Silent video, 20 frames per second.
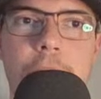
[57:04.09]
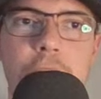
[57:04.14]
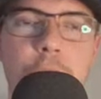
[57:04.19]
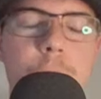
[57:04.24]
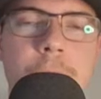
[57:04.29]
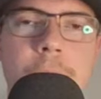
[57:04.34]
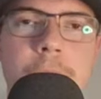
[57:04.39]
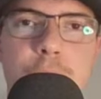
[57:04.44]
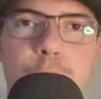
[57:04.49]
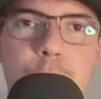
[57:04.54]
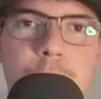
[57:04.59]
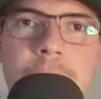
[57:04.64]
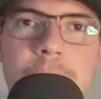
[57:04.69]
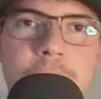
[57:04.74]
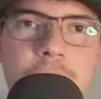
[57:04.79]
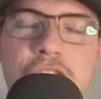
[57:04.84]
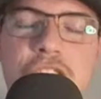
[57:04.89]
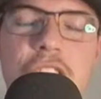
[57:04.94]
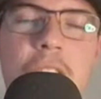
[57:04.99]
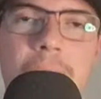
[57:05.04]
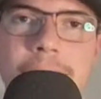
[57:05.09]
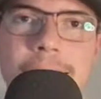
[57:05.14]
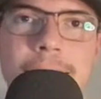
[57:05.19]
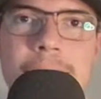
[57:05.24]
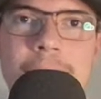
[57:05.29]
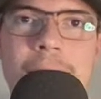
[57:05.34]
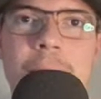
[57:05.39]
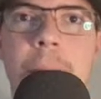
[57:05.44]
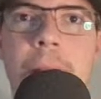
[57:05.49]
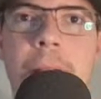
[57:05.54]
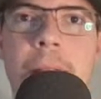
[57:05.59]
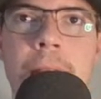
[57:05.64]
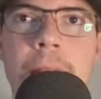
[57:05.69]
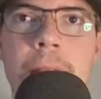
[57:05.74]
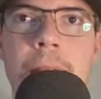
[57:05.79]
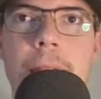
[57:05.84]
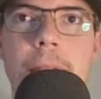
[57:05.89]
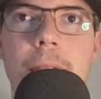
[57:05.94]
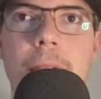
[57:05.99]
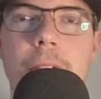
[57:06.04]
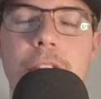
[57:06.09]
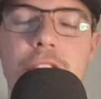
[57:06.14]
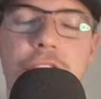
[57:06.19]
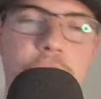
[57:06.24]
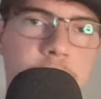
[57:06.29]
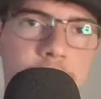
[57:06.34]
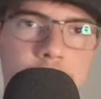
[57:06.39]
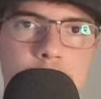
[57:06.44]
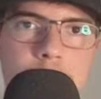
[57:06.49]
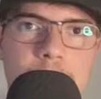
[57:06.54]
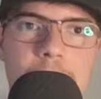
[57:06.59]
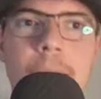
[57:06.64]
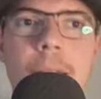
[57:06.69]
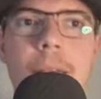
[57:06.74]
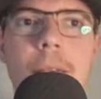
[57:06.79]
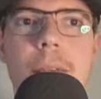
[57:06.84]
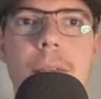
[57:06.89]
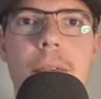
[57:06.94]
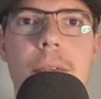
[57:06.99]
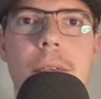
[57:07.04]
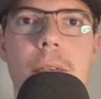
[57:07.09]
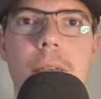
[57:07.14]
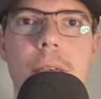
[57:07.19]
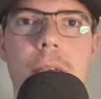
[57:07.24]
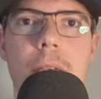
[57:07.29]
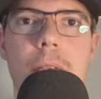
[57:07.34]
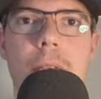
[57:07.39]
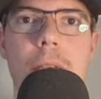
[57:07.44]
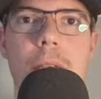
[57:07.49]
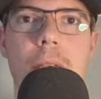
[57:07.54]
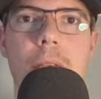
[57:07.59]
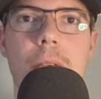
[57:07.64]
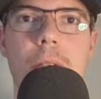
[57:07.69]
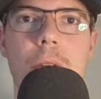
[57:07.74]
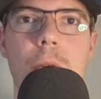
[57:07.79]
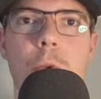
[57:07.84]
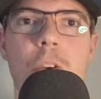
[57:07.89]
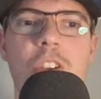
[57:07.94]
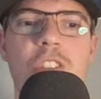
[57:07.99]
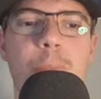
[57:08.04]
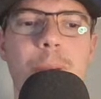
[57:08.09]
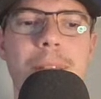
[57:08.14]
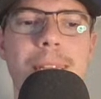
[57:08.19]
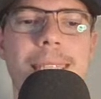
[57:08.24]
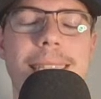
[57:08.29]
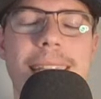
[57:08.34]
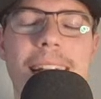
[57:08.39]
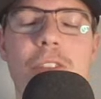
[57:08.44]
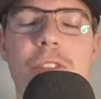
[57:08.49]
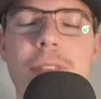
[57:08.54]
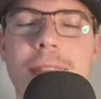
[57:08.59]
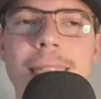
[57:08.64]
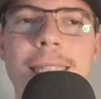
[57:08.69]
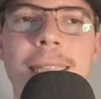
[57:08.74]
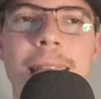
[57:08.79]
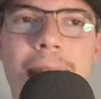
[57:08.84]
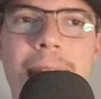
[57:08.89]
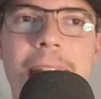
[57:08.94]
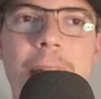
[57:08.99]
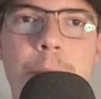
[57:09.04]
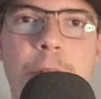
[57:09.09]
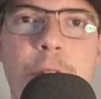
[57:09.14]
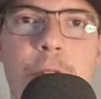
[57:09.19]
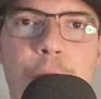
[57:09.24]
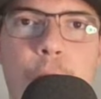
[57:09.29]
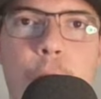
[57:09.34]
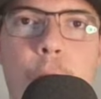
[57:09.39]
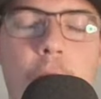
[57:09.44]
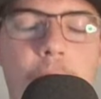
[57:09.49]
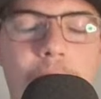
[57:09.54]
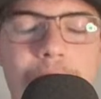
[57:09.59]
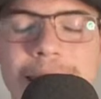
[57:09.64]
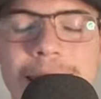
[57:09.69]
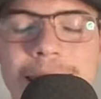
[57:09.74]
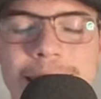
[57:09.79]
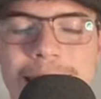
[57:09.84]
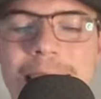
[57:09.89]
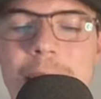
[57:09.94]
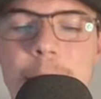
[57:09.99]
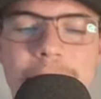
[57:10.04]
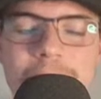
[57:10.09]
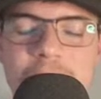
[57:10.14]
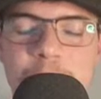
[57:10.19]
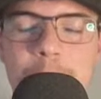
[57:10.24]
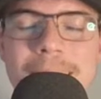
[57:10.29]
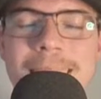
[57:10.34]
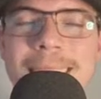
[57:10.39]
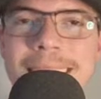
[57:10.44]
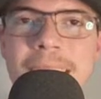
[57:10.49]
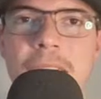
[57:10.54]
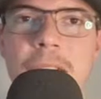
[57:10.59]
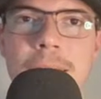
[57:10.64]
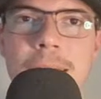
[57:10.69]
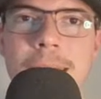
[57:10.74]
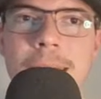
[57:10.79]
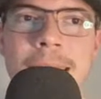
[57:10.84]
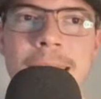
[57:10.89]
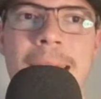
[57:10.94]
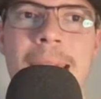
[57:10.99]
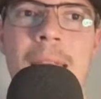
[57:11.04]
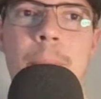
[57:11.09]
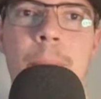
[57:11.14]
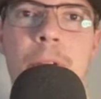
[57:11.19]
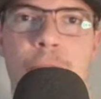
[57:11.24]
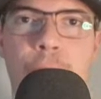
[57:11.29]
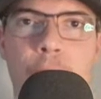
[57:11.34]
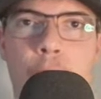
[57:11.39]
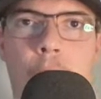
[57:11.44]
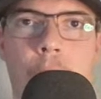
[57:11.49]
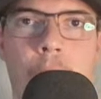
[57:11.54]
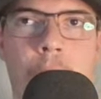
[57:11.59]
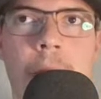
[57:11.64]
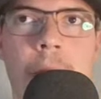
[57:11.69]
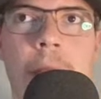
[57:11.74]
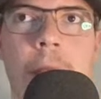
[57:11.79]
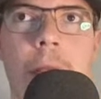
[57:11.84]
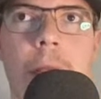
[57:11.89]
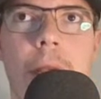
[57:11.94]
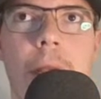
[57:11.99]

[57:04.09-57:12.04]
So is this really a shock to anybody? Shouldn't be. We've been dealt this hand before. This team has been dealt this hand before.